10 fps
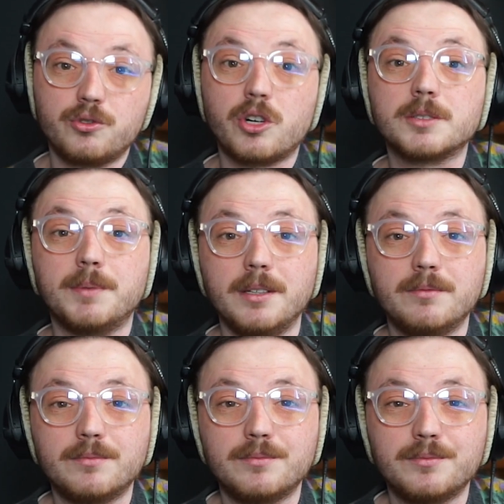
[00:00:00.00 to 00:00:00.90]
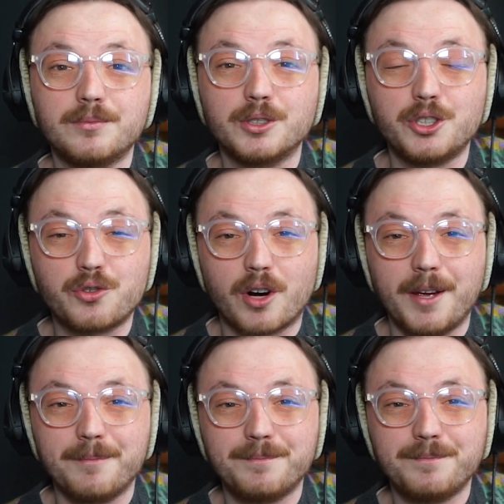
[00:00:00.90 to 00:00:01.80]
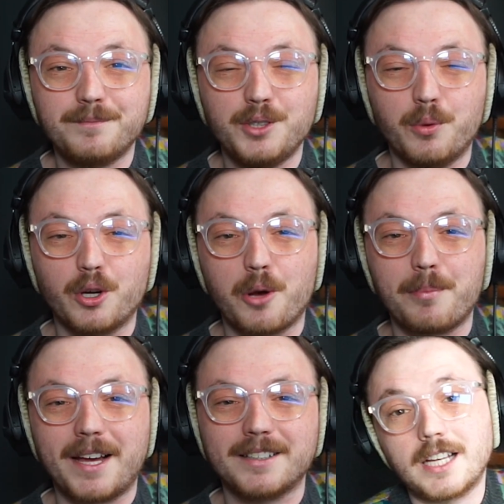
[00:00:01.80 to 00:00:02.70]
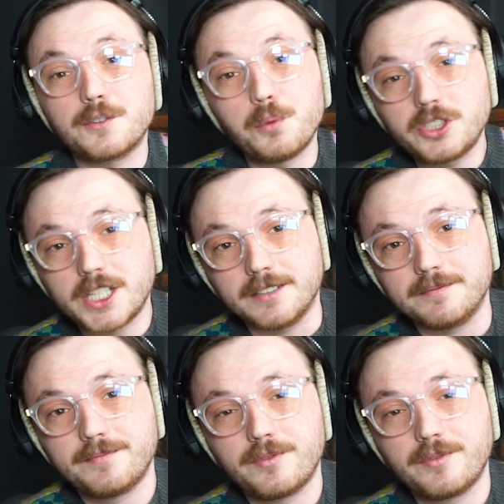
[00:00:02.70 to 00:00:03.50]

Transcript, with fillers: Trust me, once you try it, you won't go back. Thanks for watching.